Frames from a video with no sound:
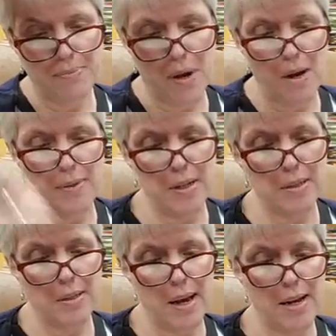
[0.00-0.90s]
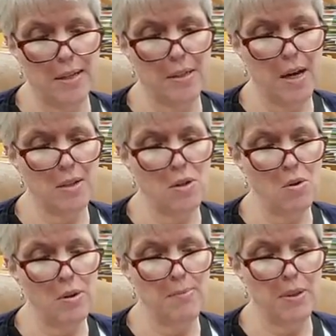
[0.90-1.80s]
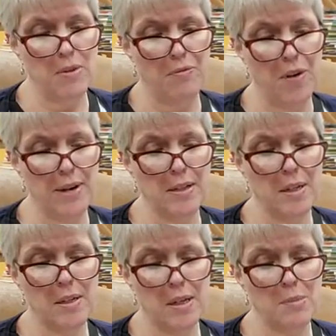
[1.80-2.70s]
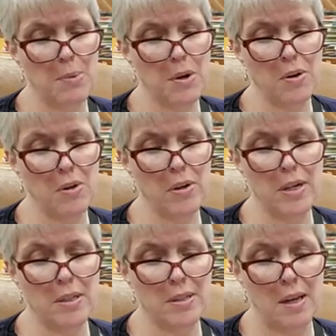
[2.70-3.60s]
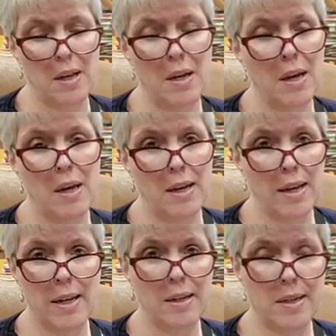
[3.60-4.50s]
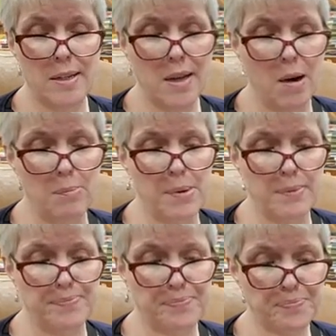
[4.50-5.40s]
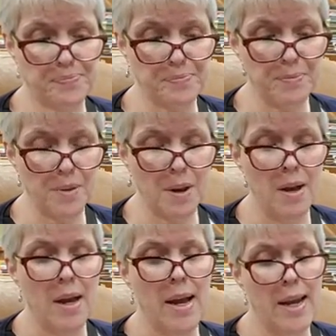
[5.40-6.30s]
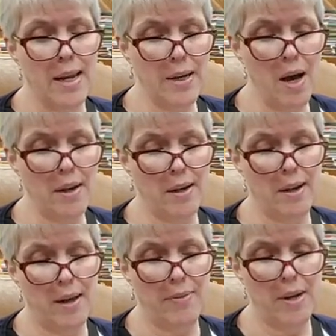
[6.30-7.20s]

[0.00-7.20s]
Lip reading: on this, and his gut told him that the frantic, desperate girl he had seen needed his help. He nodded and then